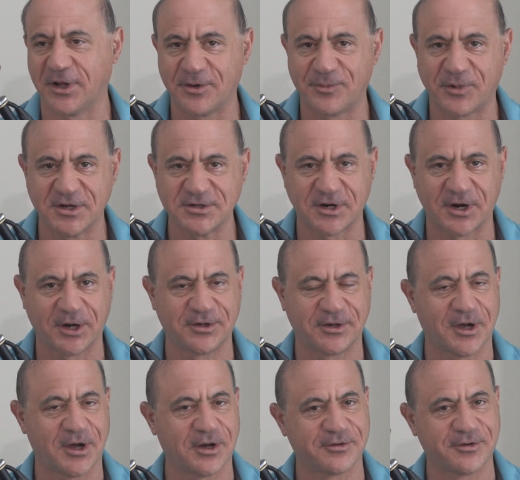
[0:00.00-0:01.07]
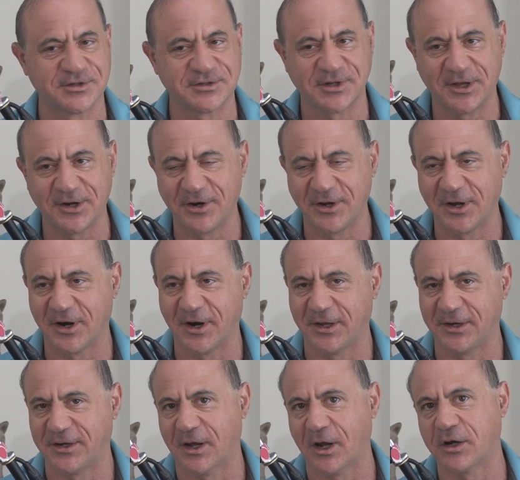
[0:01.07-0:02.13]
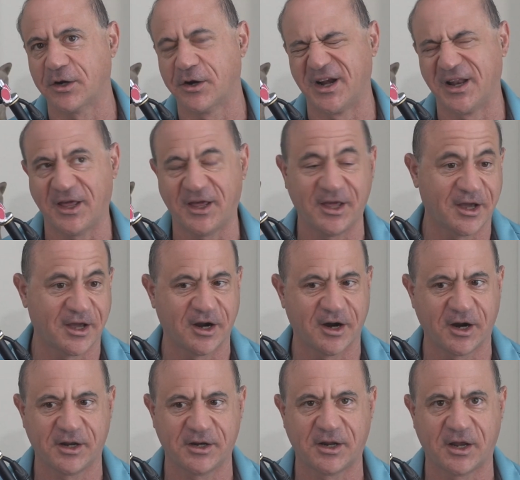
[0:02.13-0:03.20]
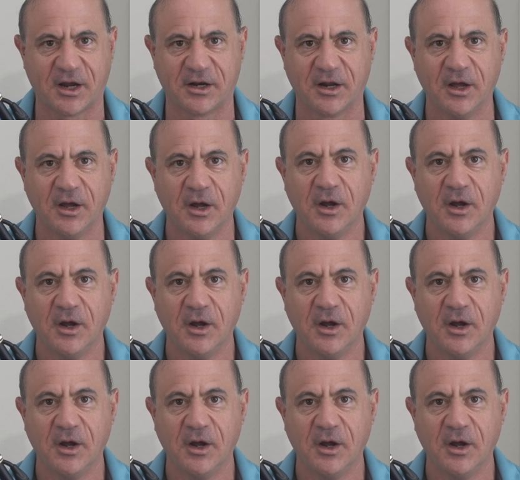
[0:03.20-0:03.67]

enterprise architect or a security architect or an A I architect